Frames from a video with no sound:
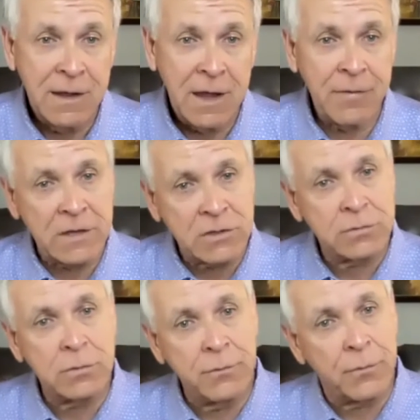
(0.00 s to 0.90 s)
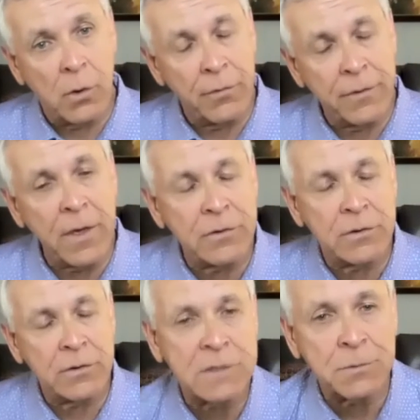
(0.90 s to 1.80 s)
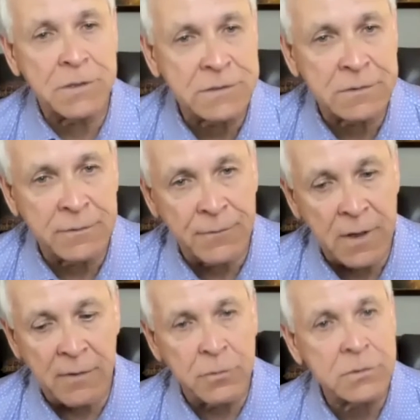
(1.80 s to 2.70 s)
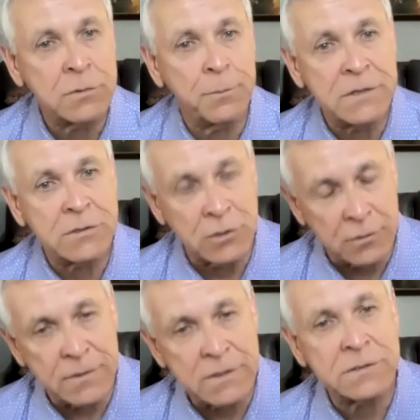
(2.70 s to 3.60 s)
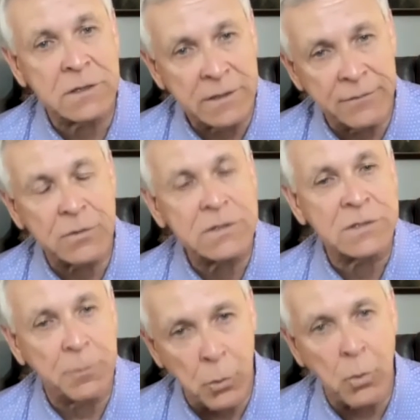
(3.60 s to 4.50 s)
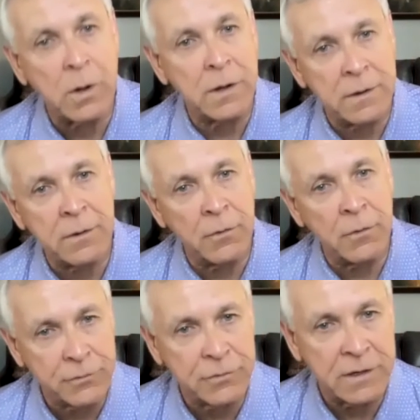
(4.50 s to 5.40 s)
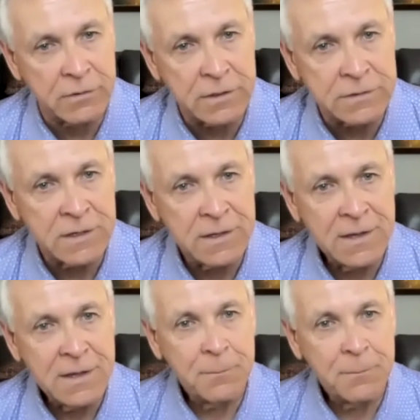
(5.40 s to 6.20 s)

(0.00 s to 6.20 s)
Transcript: Yeah. And that's true for all the other disciplines that are involved, which would be service, delivery, support, and all those areas.